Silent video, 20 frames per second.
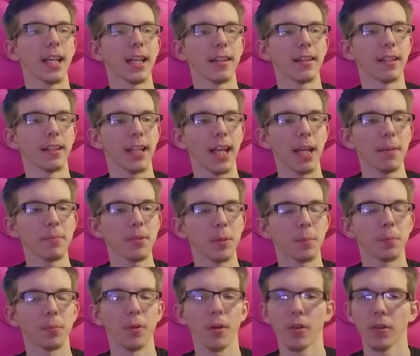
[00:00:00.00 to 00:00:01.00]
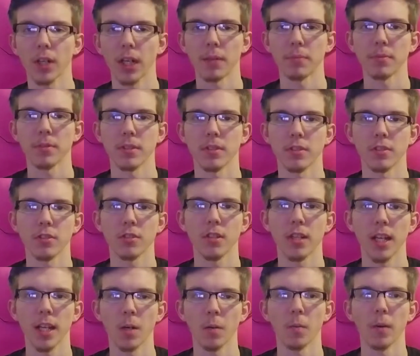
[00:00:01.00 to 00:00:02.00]
games are programmed in
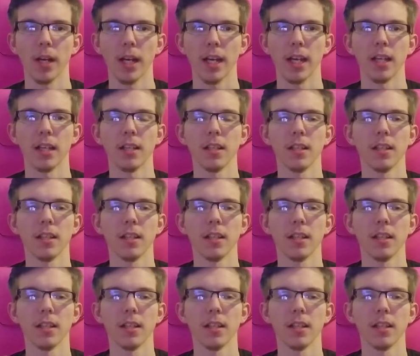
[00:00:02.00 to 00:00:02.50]
a way